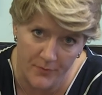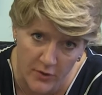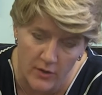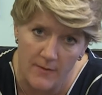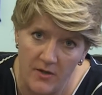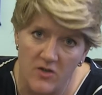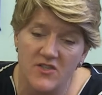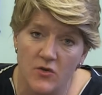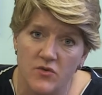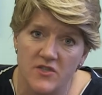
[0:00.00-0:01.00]
purely
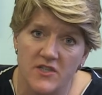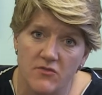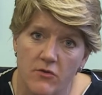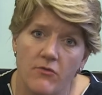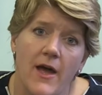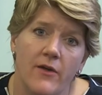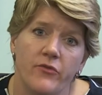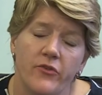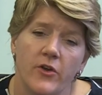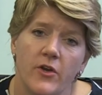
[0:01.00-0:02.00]
because the horses are
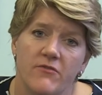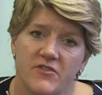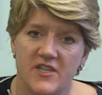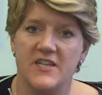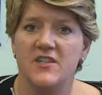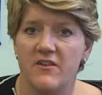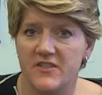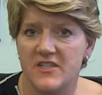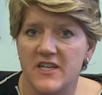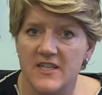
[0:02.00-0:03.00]
around for season
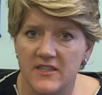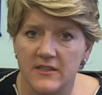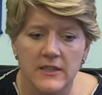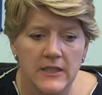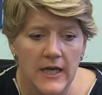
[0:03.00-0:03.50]
after season,